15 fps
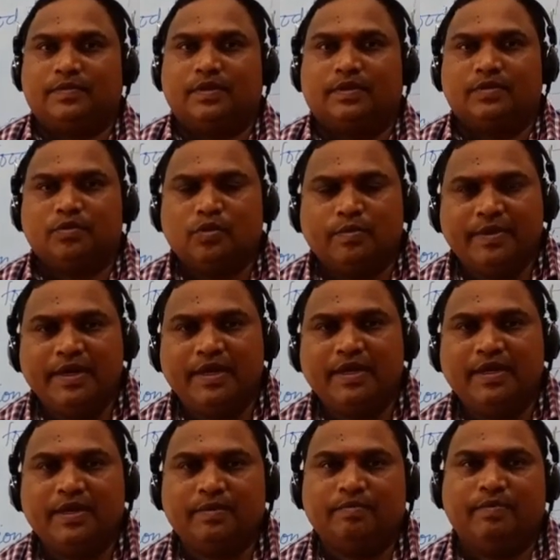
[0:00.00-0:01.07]
so
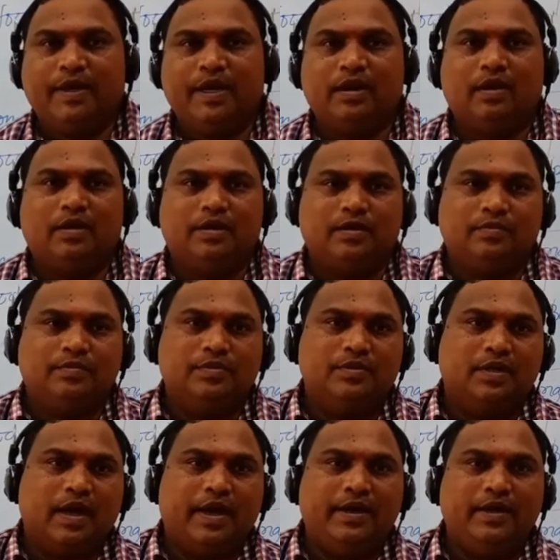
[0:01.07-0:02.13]
many metal atoms
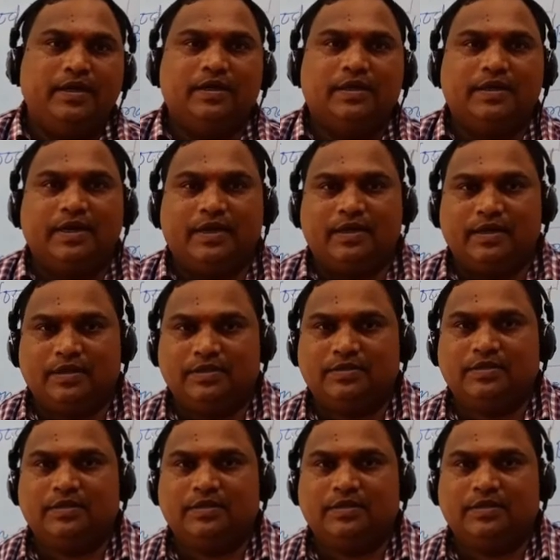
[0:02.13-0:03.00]
and catalysts.